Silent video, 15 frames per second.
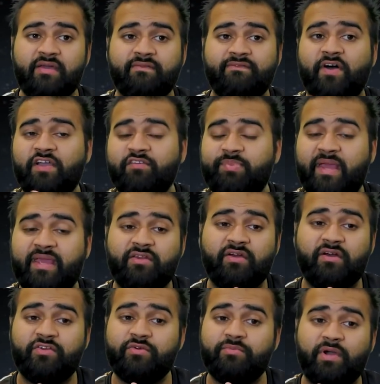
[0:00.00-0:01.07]
5 blade
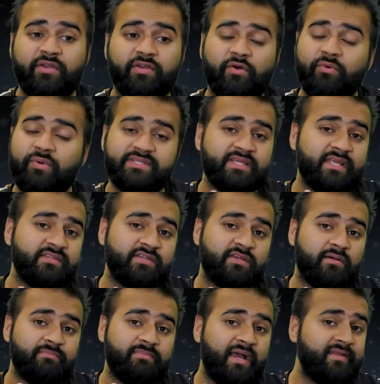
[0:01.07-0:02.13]
guard who might not always get into
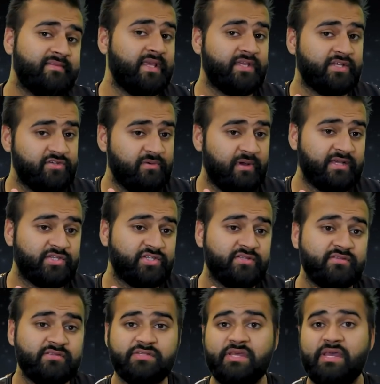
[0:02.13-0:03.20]
combat, they can do
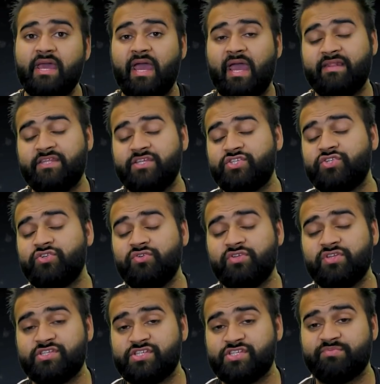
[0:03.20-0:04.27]
actions. And these 2 units of